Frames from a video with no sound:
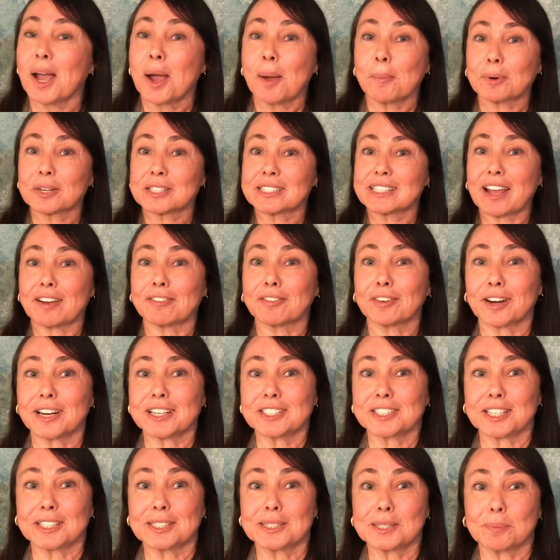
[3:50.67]

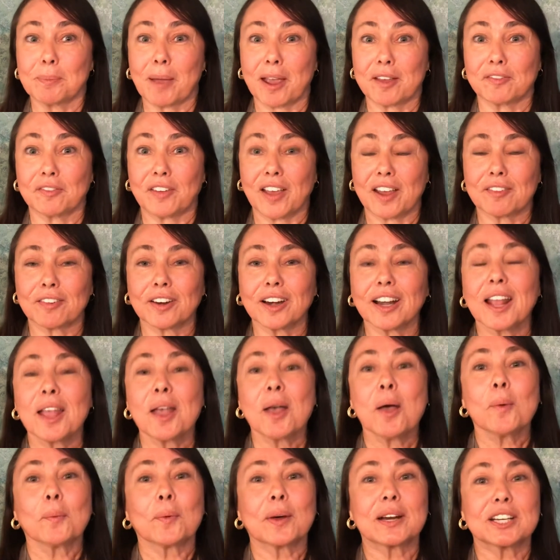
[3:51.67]
Perseveration's my favorite.
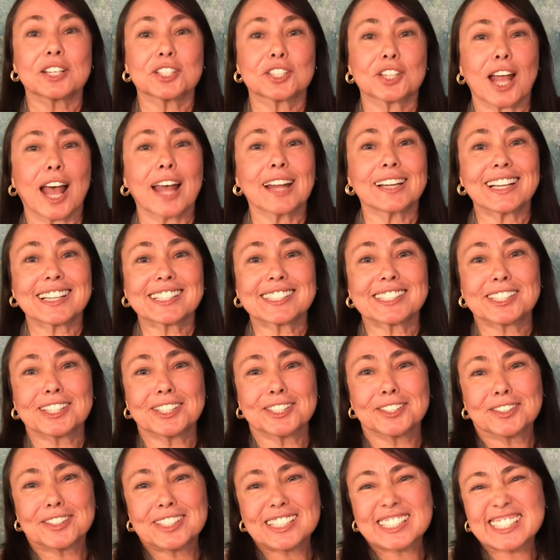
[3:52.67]
When a child likes to
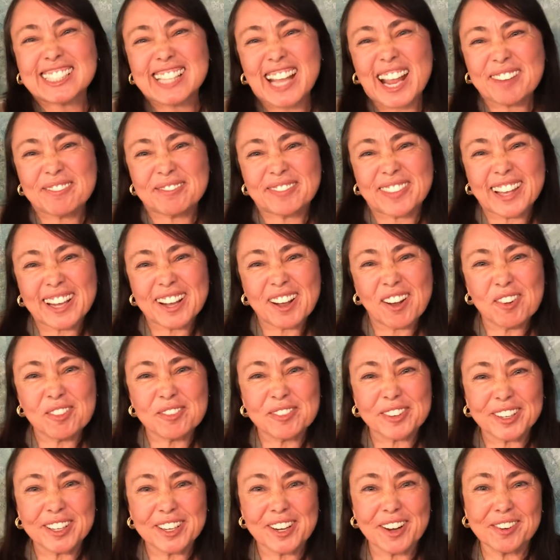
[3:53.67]
do the same thing
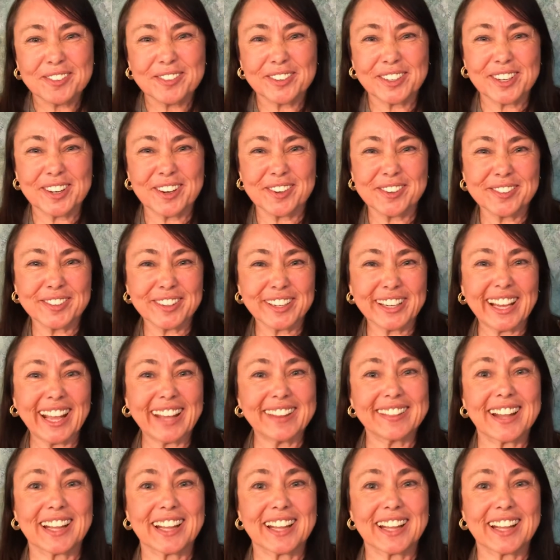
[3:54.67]
over and over and over again,